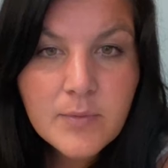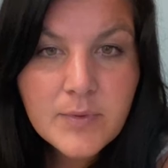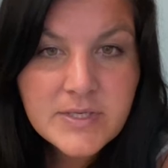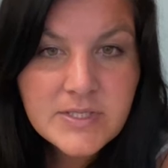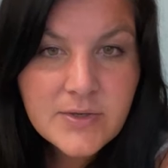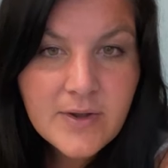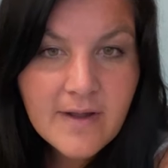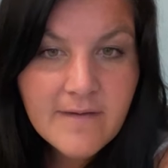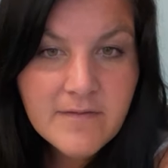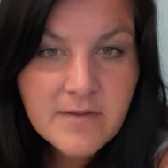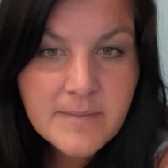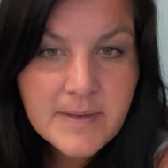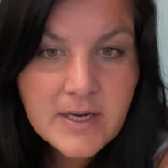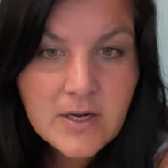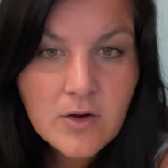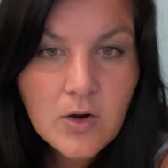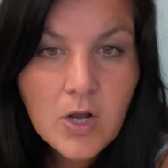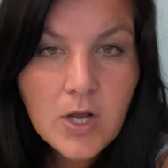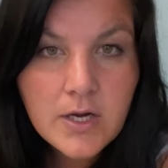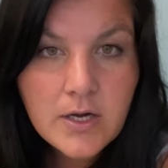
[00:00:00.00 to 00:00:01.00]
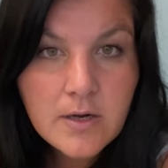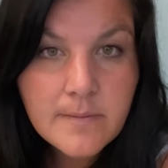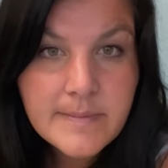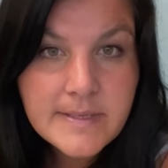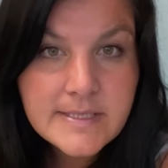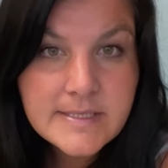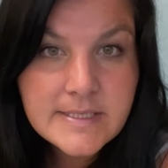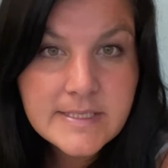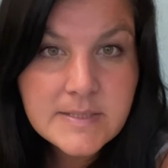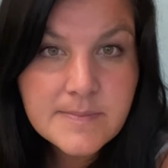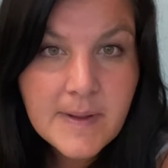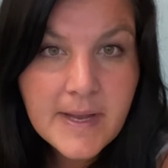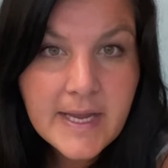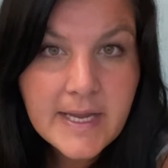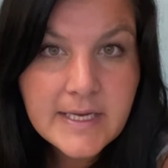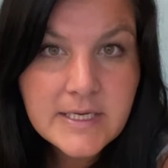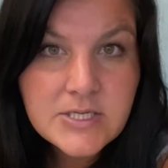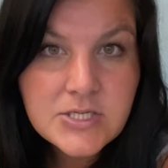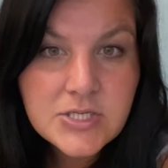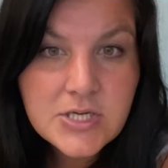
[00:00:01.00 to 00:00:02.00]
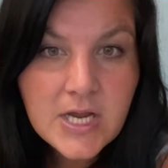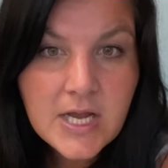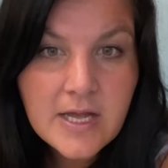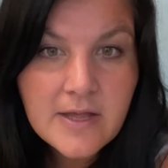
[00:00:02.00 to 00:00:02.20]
we do have them here on our business page.